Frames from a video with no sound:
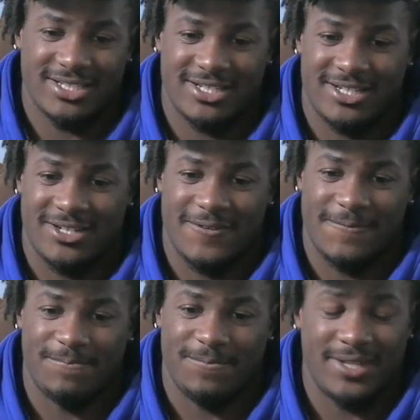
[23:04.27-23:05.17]
Um,
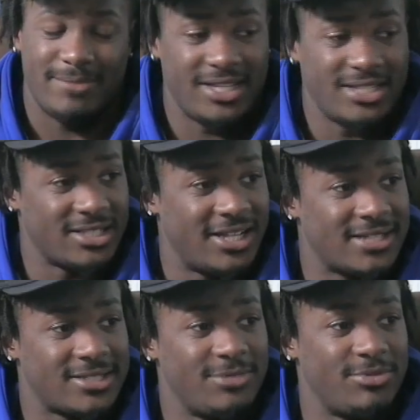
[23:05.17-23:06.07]
it means a lot to
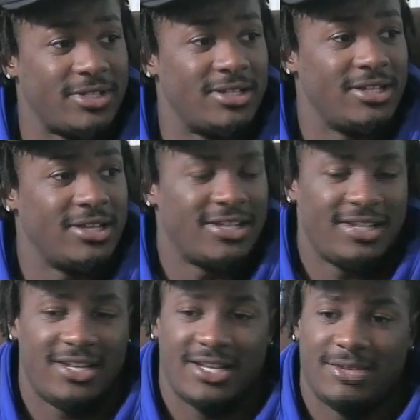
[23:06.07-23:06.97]
me. Mm-hmm.
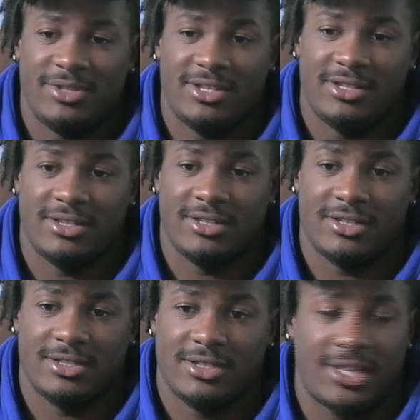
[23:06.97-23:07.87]
You know I mean,
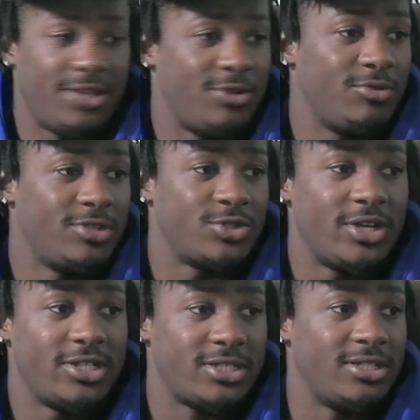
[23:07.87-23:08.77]
thank you to
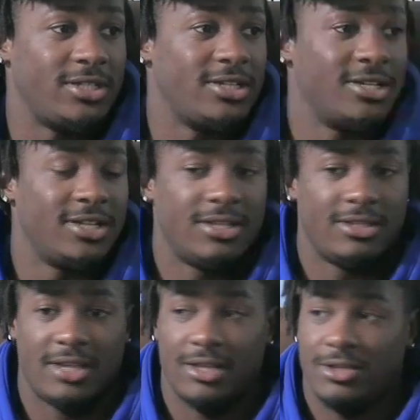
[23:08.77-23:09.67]
Tracy,
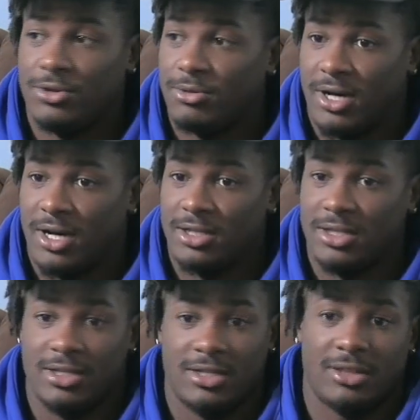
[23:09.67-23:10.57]
thank you to sure. Molly,
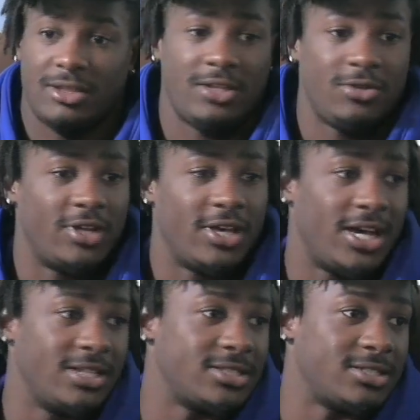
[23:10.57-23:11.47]
thank you to
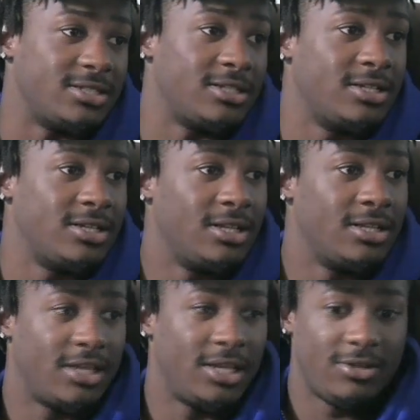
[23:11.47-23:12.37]
Allison,
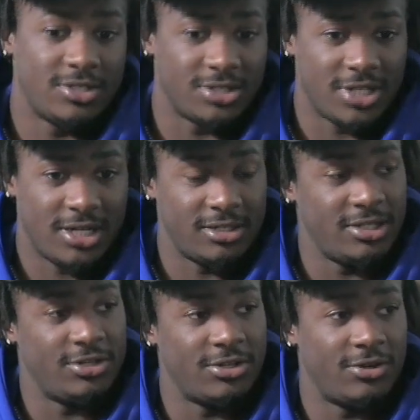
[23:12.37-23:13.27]
thank you to Jonathan. You
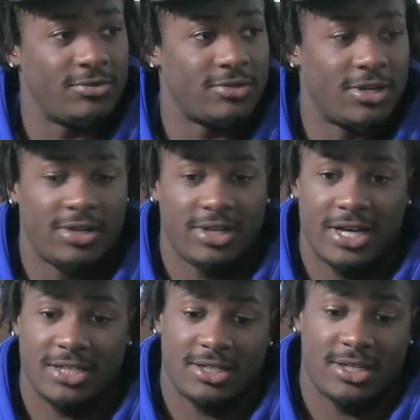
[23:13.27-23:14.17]
know, all mm-hmm. the guys
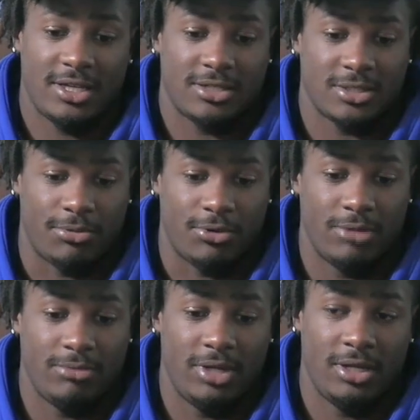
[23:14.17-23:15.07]
that support
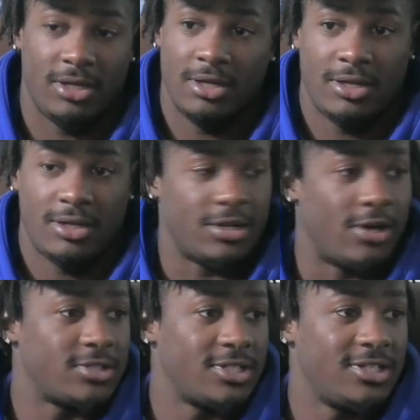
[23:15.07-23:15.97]
me,
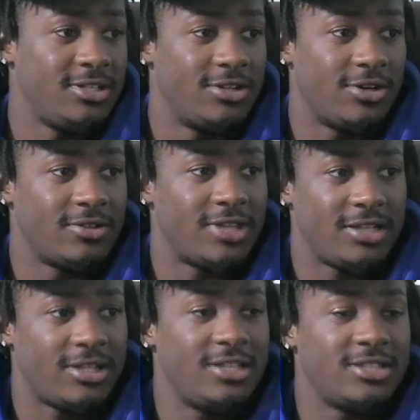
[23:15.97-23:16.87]
Dalton. You know, thank
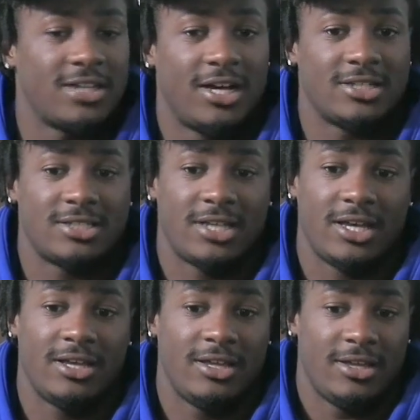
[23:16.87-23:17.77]
these guys that
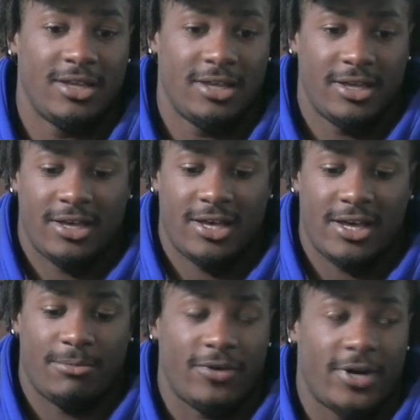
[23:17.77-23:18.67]
yeah have
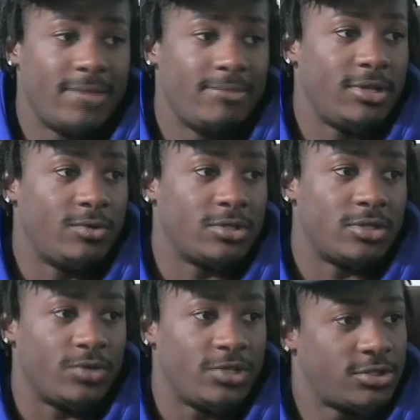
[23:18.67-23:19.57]
provided me with the
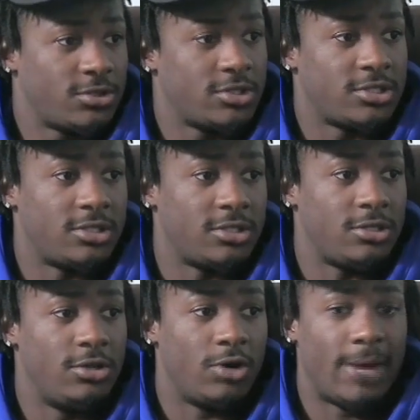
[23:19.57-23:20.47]
resources and you
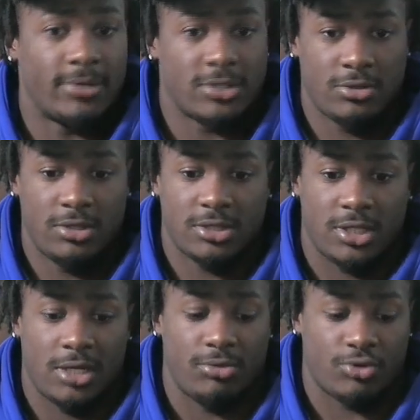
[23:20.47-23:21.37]
know opportunities to
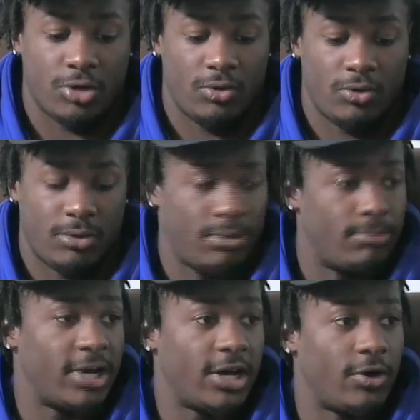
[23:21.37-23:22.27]
help grow
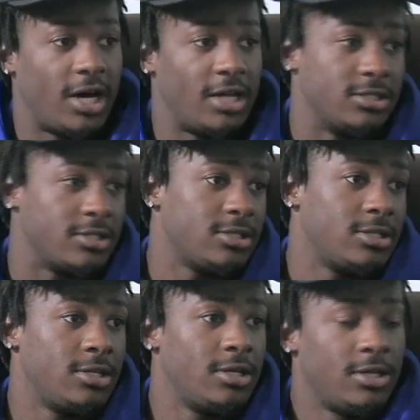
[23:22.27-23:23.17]
Battle Island.
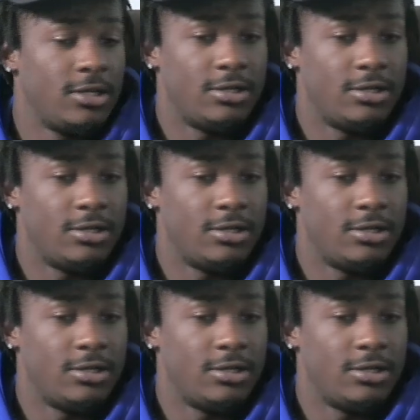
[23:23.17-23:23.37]
Mm-hmm.